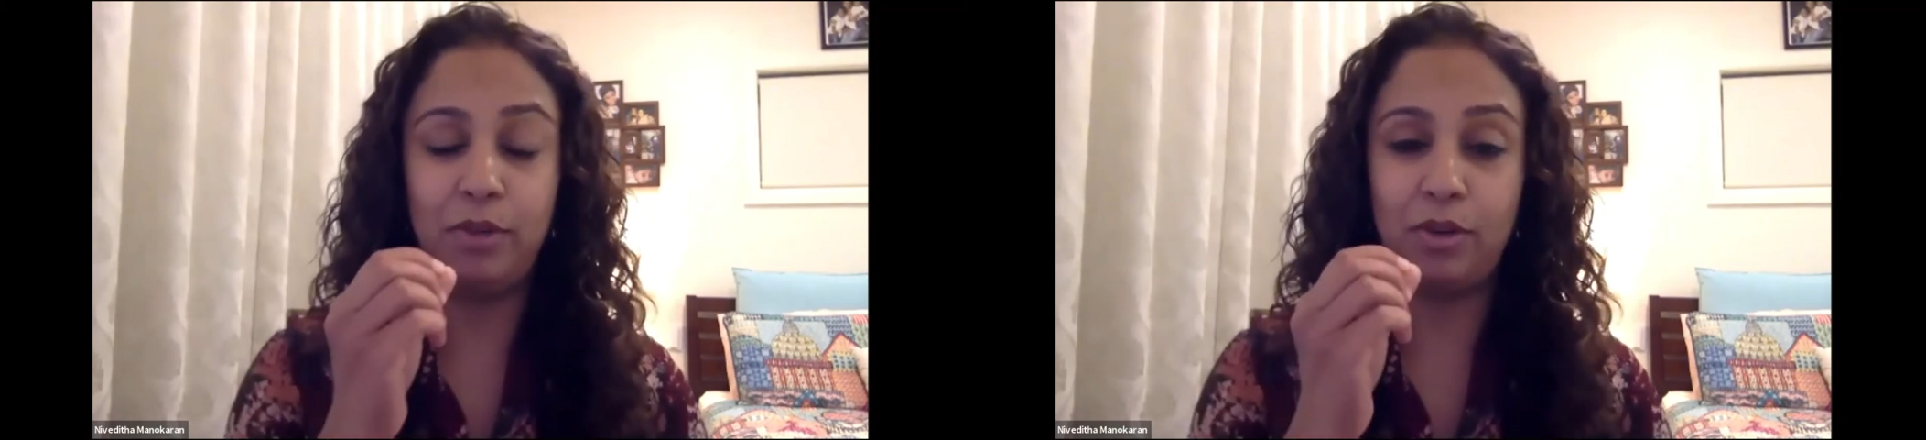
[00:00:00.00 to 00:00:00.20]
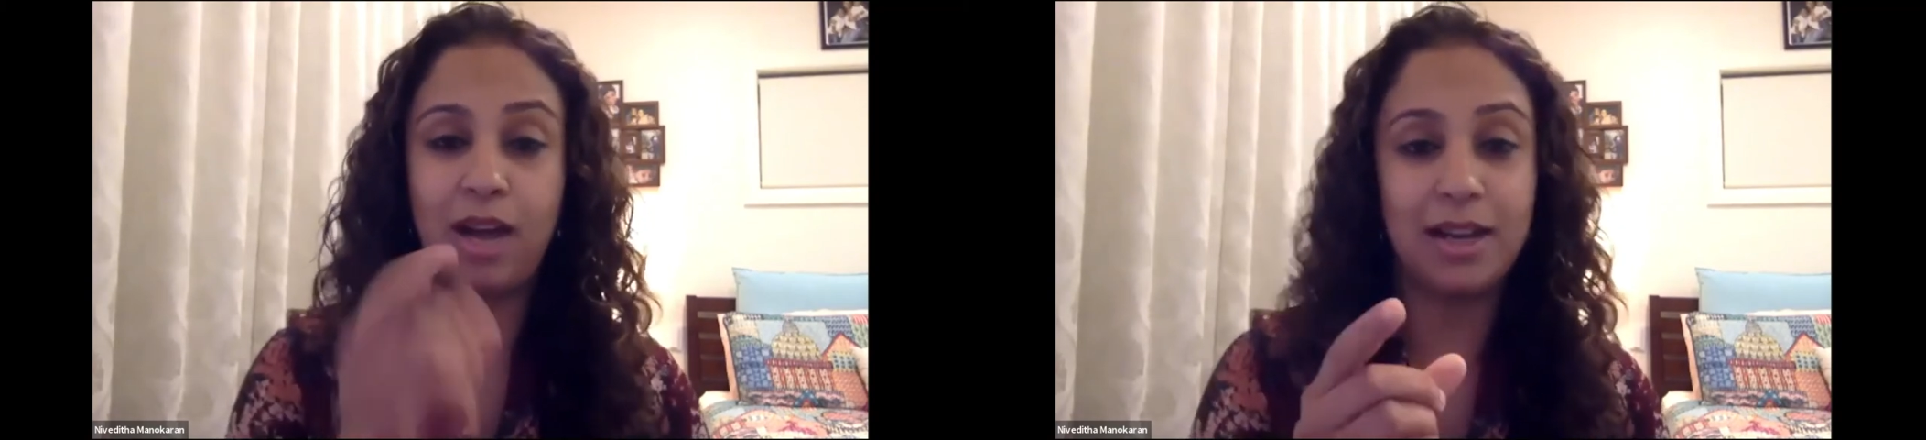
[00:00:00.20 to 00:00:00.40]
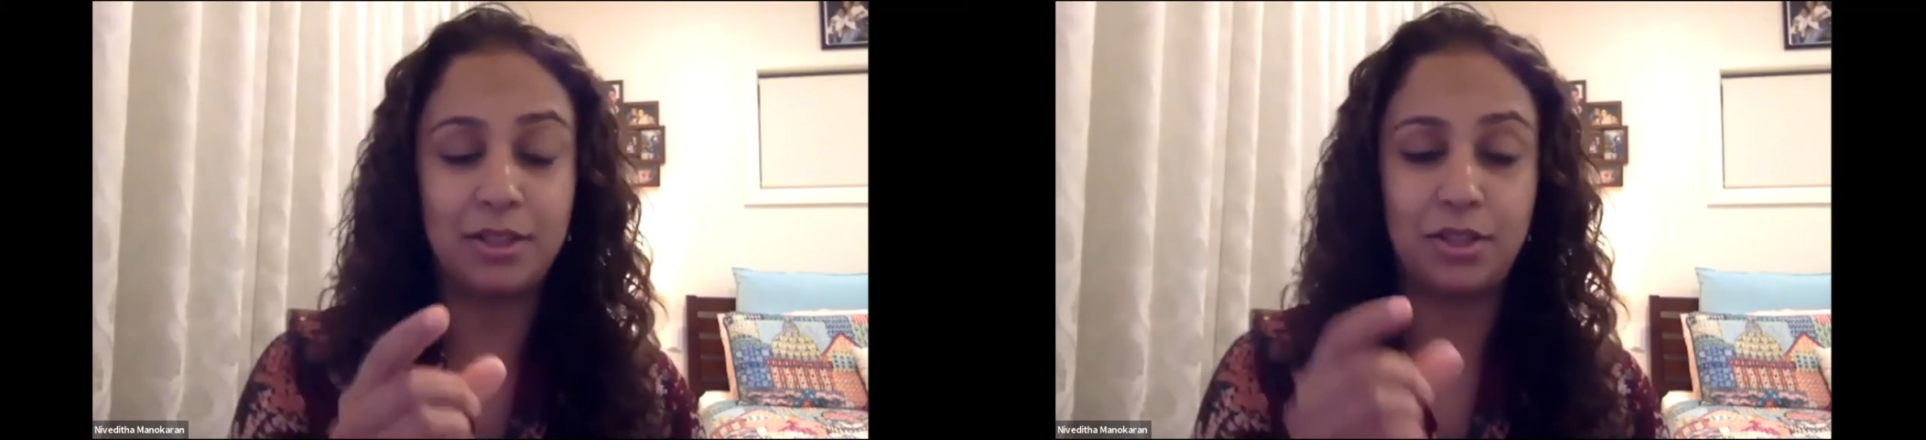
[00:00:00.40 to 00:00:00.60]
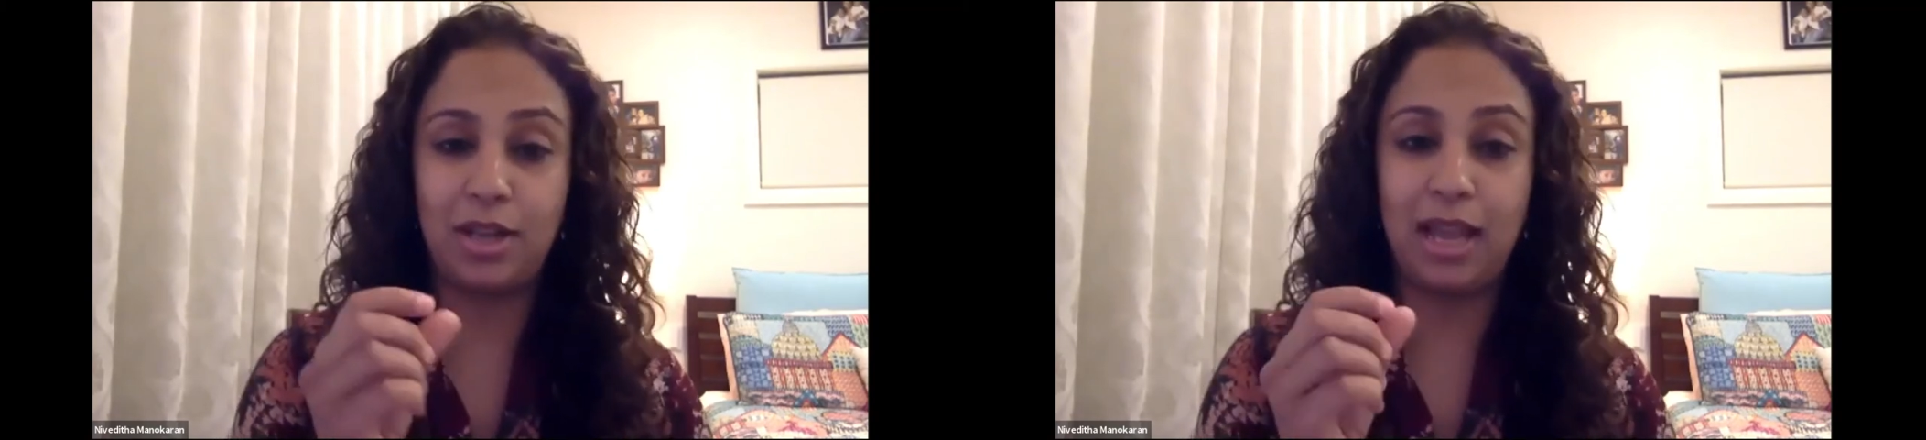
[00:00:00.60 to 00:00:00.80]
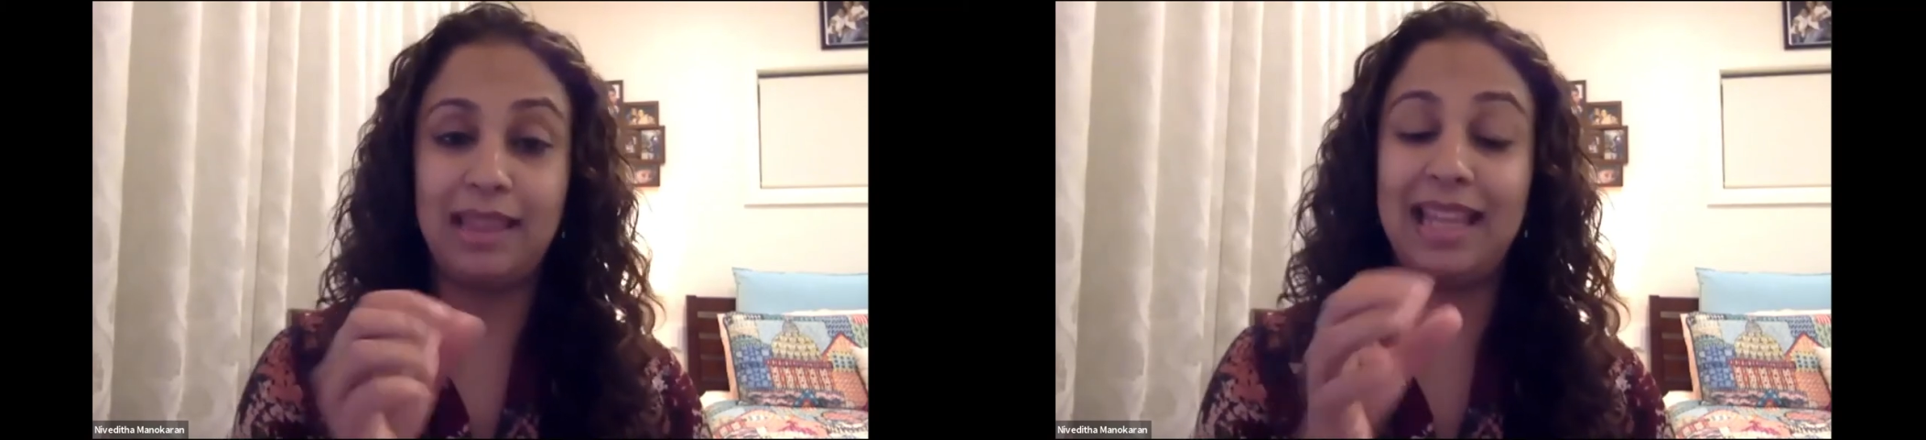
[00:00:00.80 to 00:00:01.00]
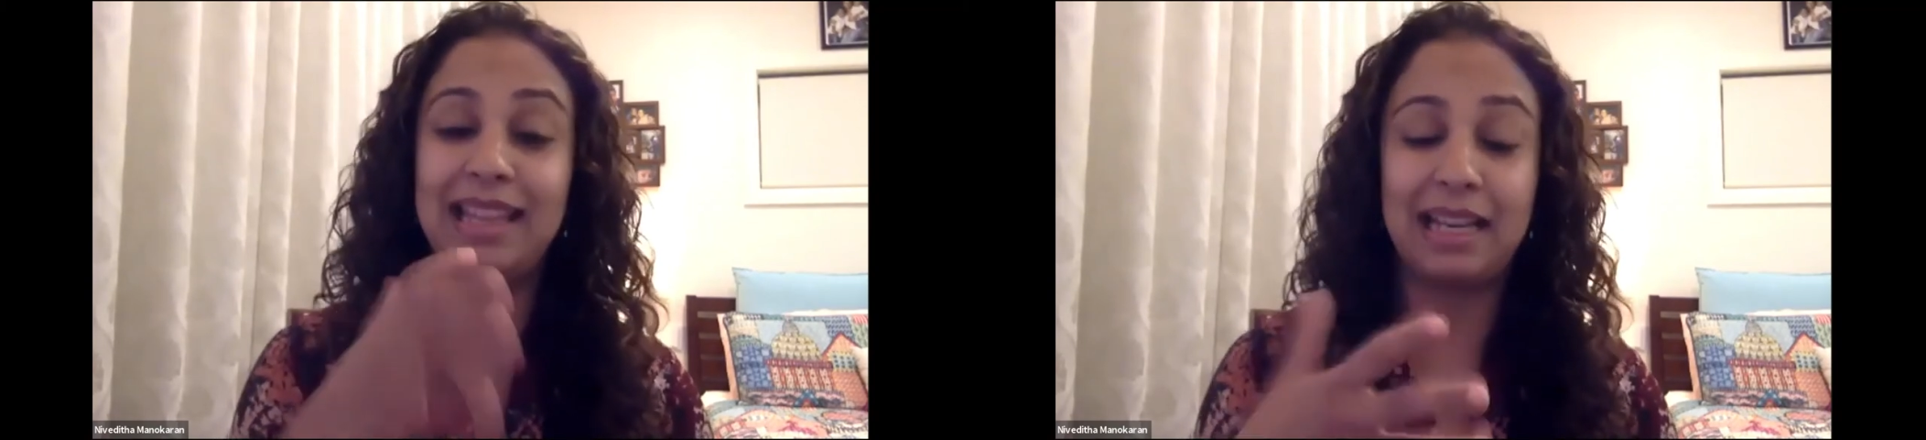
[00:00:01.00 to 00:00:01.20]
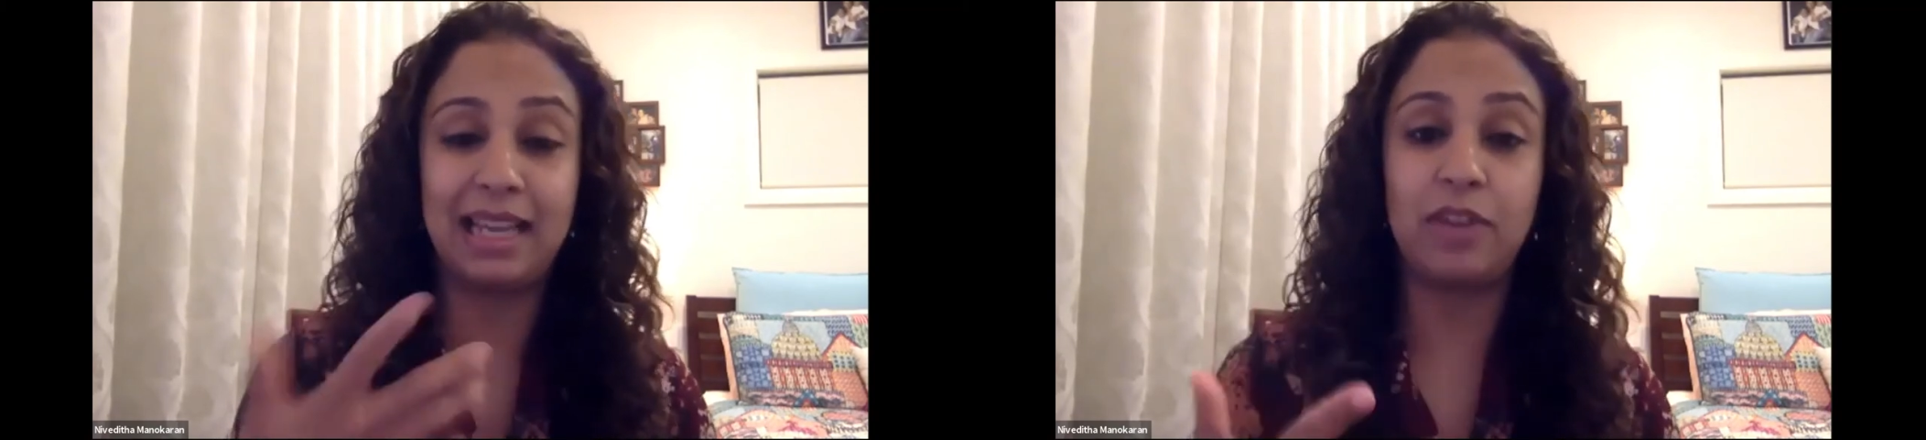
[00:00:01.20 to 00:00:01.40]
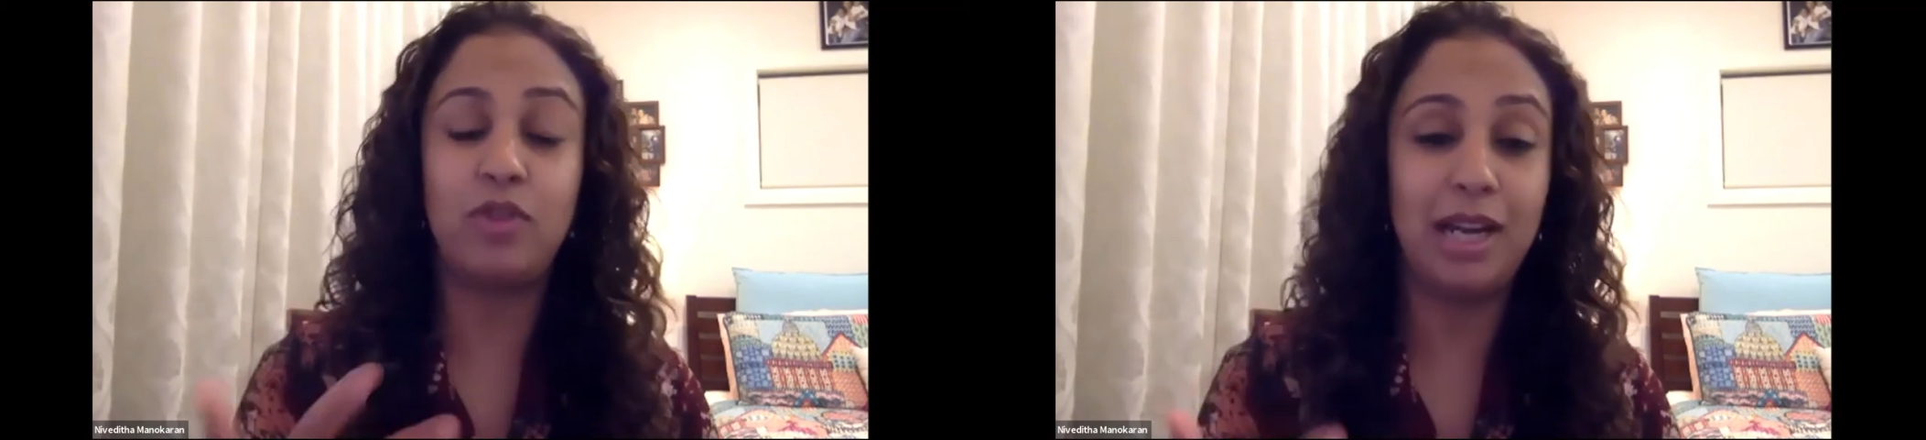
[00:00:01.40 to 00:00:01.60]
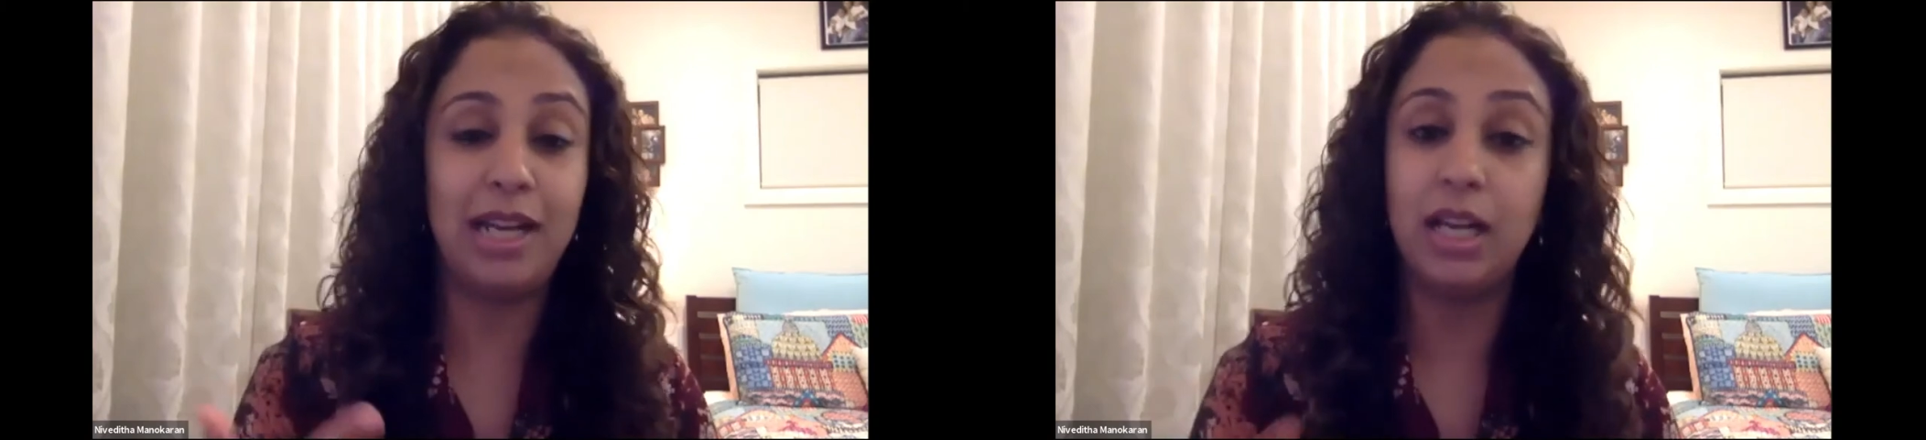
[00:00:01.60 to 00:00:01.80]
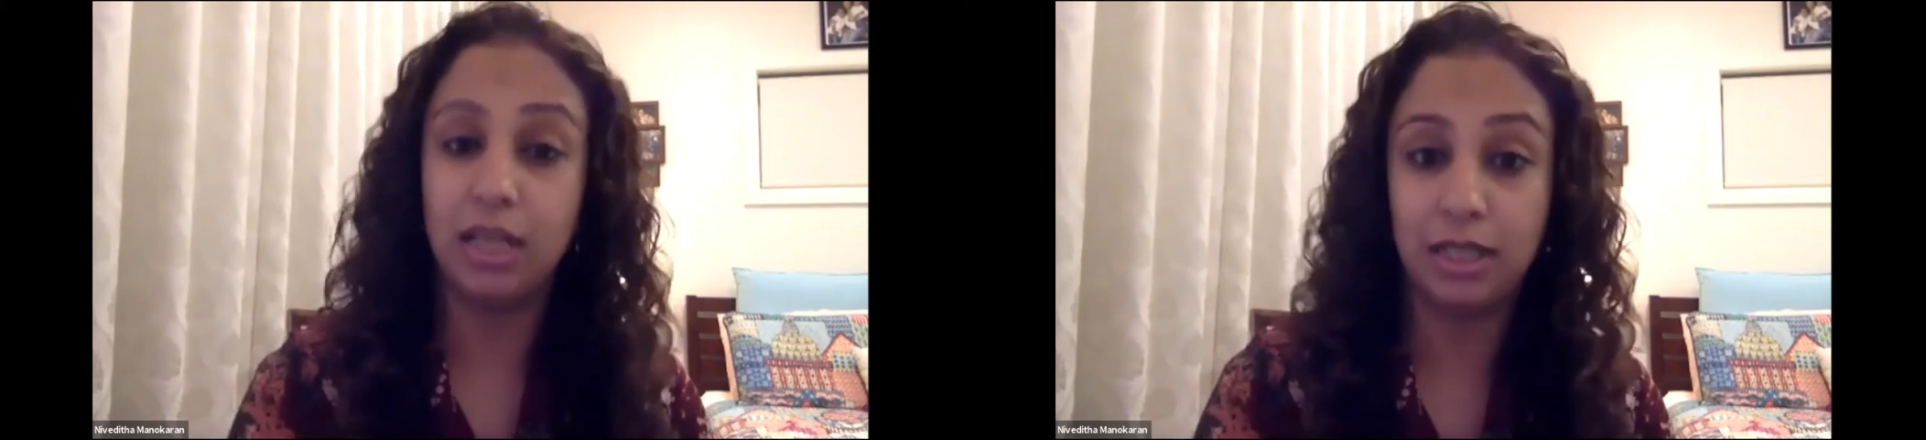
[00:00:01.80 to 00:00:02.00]
cut, and then that can
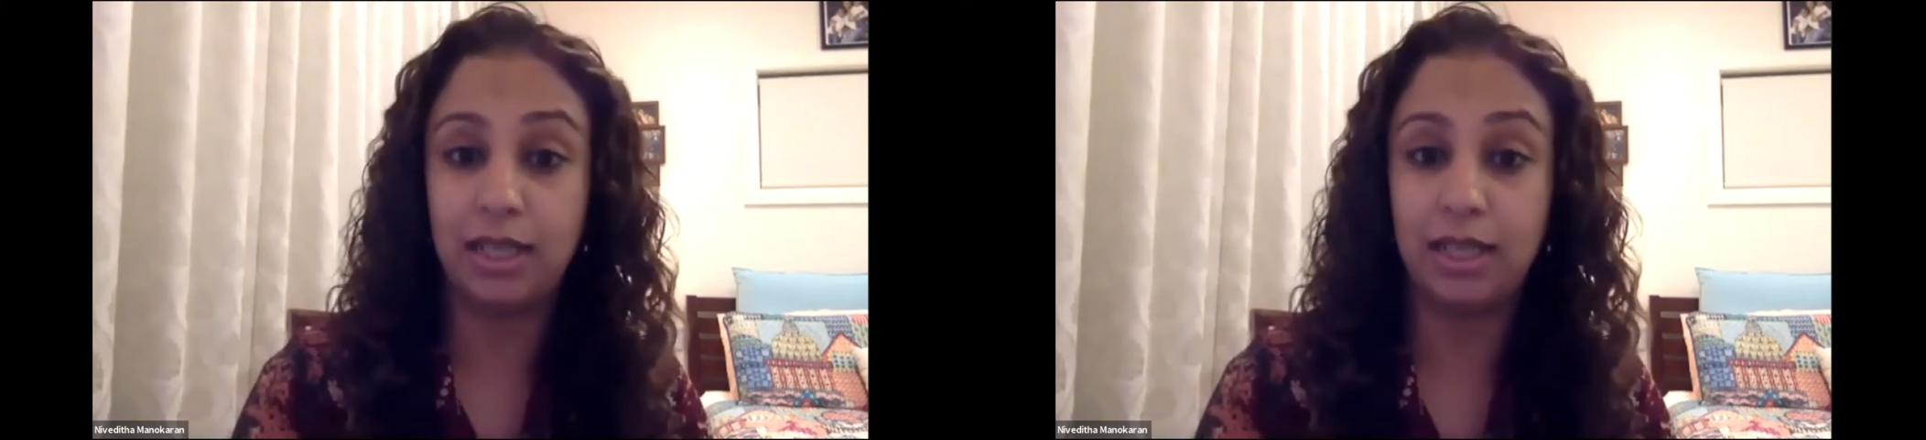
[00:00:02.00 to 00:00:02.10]
really hurt,